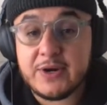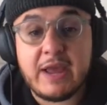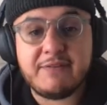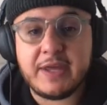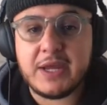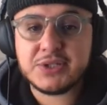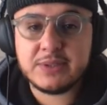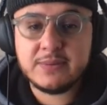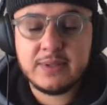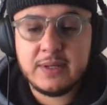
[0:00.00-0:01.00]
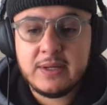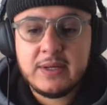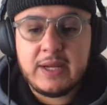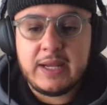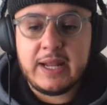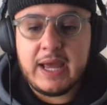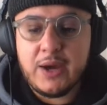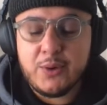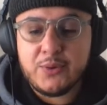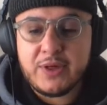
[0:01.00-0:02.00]
navigation and
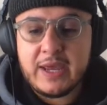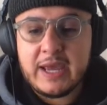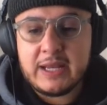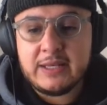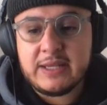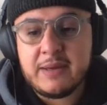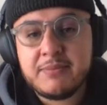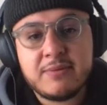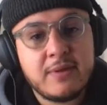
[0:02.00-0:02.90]
how they add depth